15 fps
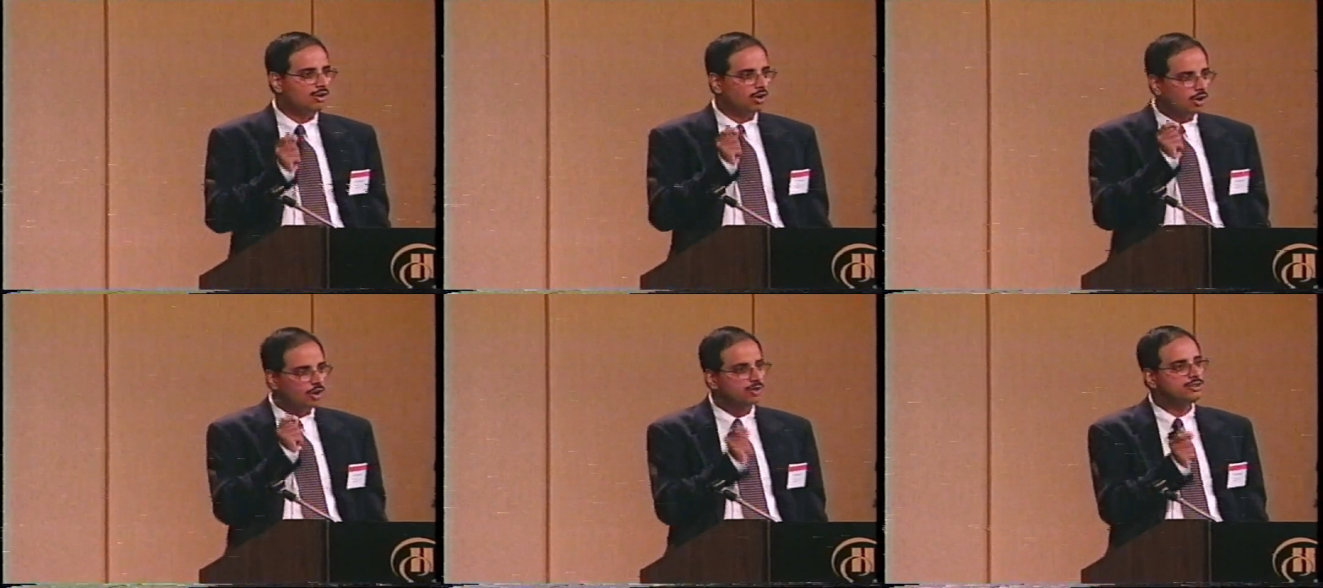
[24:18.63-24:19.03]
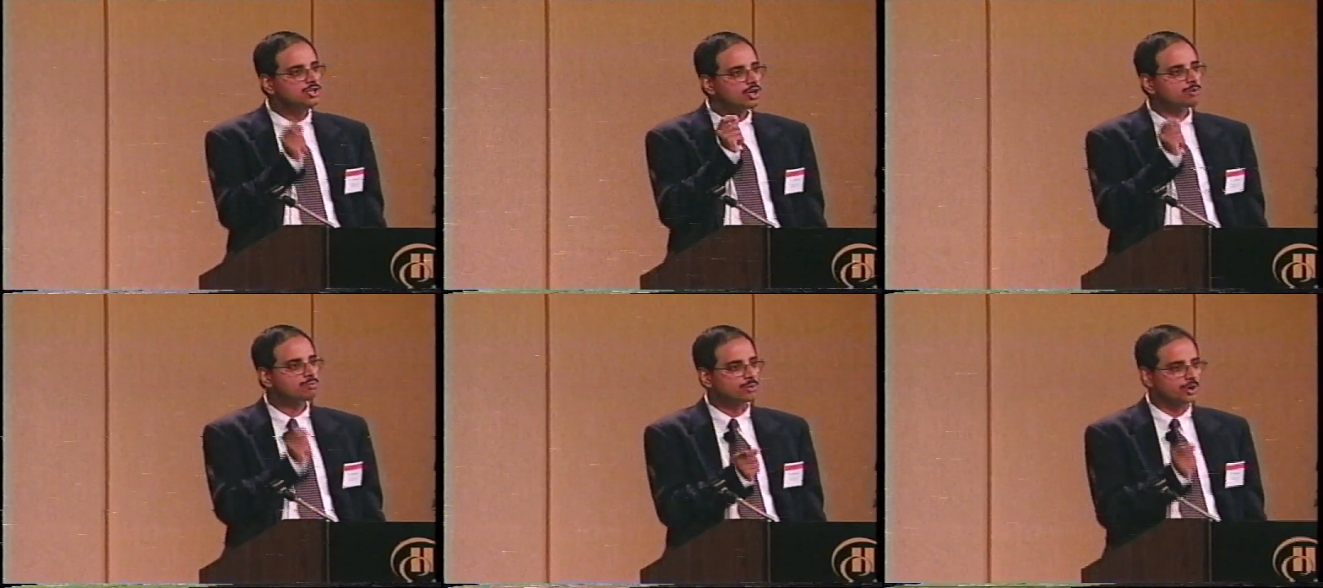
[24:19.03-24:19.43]
on
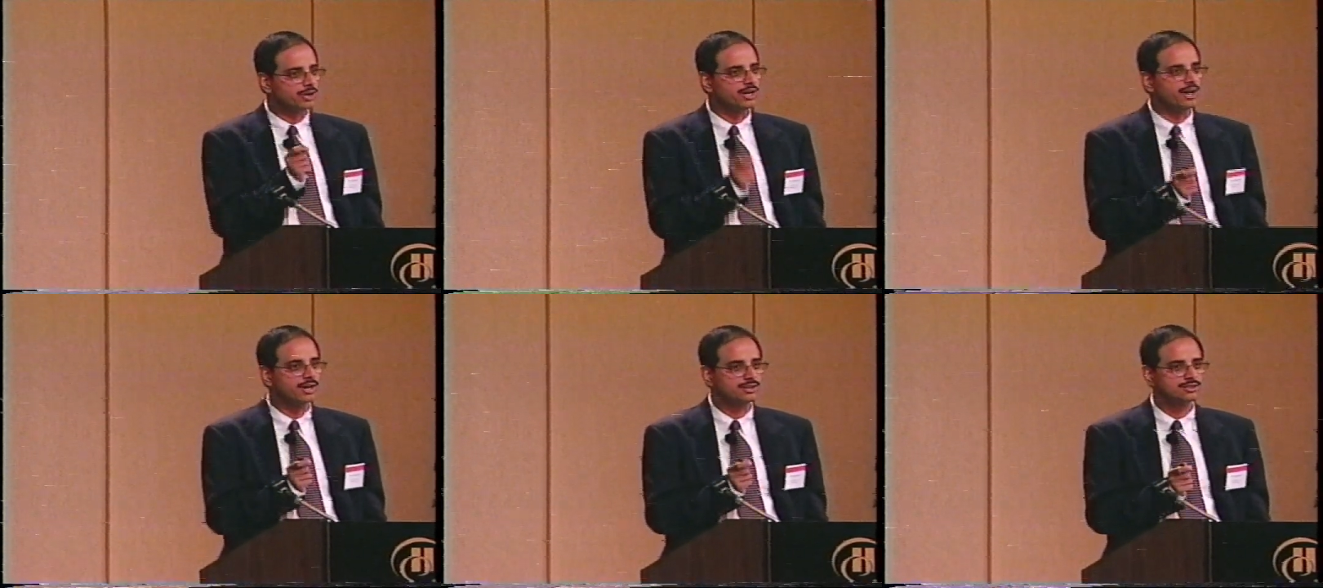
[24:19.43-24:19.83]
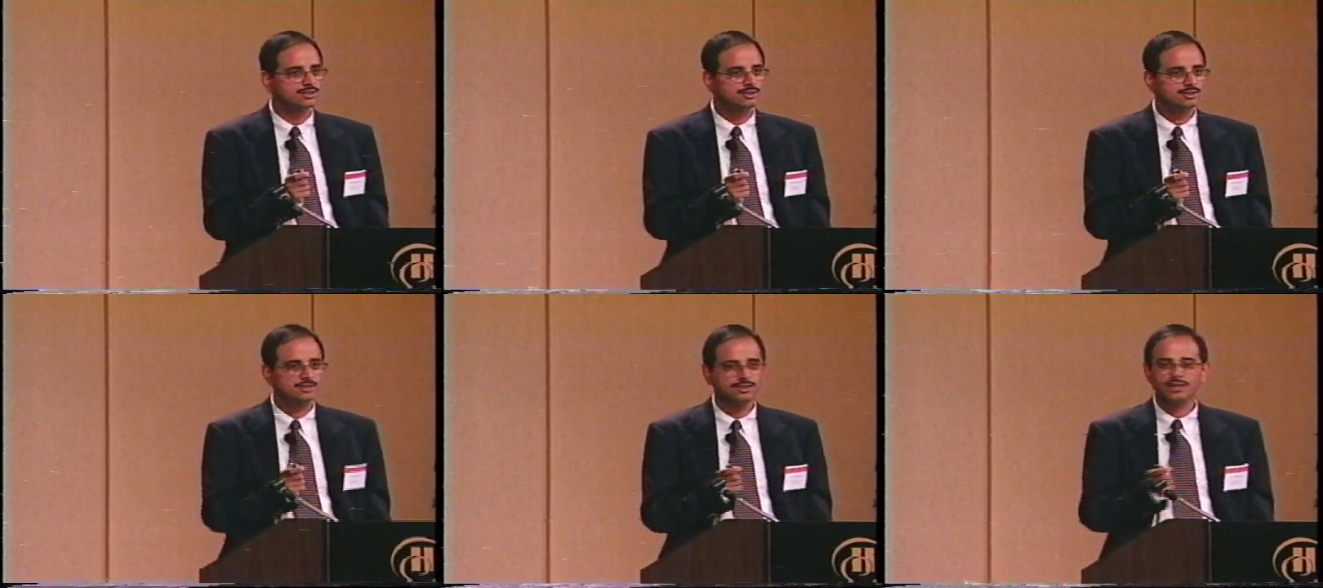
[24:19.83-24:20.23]
your product,
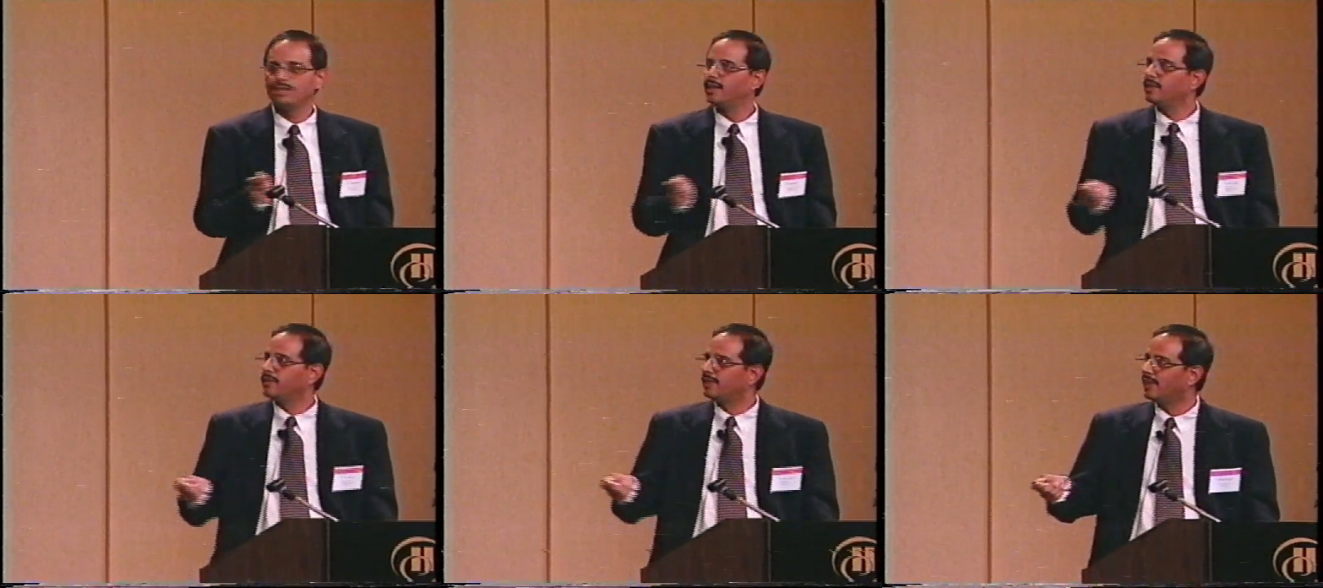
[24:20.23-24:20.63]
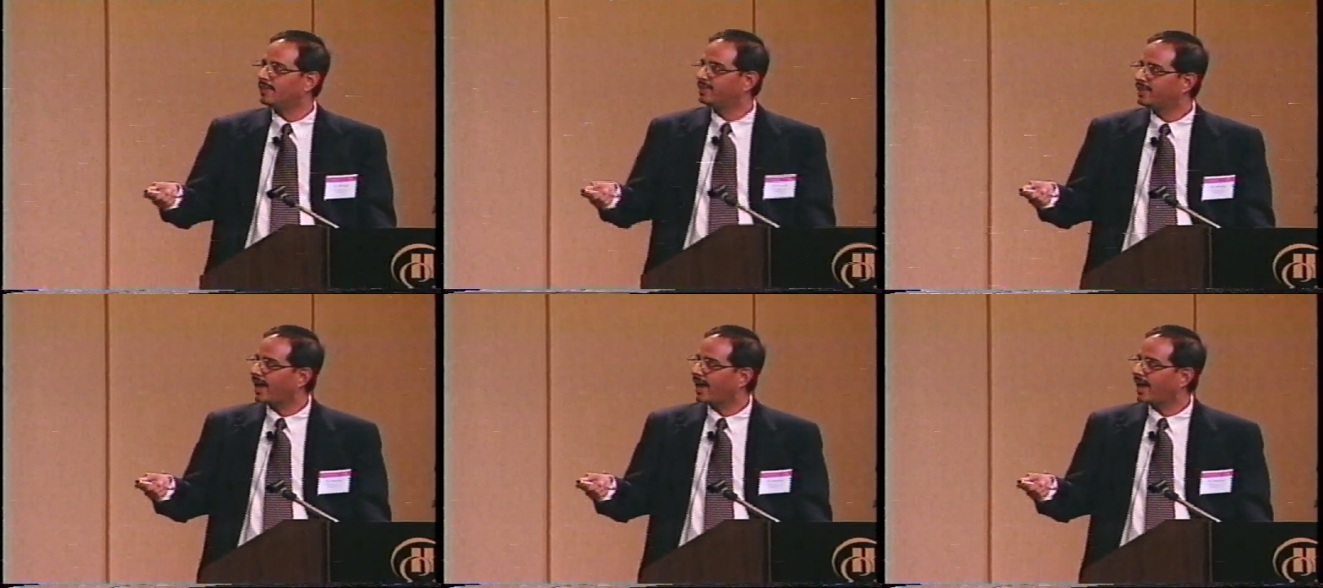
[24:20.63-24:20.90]
then